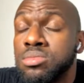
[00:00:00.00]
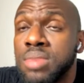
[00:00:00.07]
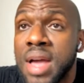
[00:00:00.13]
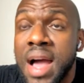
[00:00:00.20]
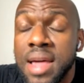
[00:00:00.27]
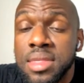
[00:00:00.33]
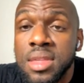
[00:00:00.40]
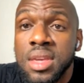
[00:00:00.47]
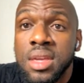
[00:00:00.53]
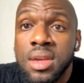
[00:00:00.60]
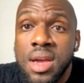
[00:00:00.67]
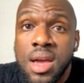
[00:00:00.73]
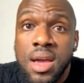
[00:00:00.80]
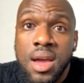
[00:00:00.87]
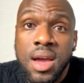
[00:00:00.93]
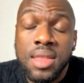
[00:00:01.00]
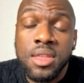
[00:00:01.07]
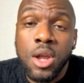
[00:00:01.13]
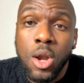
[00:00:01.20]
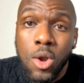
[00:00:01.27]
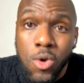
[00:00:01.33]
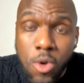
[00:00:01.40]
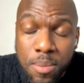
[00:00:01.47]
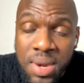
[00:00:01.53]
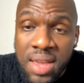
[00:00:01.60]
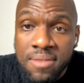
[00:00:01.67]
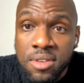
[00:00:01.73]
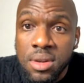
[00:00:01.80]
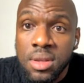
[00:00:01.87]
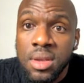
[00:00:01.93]
At the club
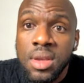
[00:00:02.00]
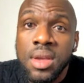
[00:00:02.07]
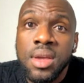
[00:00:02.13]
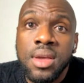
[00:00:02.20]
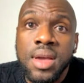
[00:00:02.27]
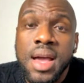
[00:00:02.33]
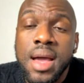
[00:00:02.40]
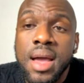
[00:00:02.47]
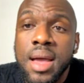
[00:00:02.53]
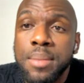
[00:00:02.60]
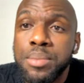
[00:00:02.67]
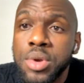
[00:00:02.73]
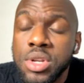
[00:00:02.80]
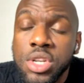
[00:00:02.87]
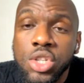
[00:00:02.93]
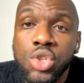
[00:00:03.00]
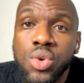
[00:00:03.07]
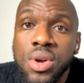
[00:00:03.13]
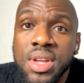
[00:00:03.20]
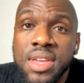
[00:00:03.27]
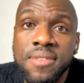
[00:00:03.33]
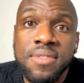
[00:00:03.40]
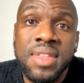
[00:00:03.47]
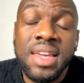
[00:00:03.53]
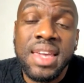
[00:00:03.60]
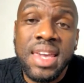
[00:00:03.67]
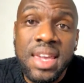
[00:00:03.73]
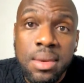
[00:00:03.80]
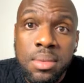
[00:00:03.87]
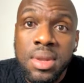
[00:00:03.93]
level, I'm pretty sure even the
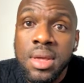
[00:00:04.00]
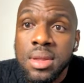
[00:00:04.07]
kit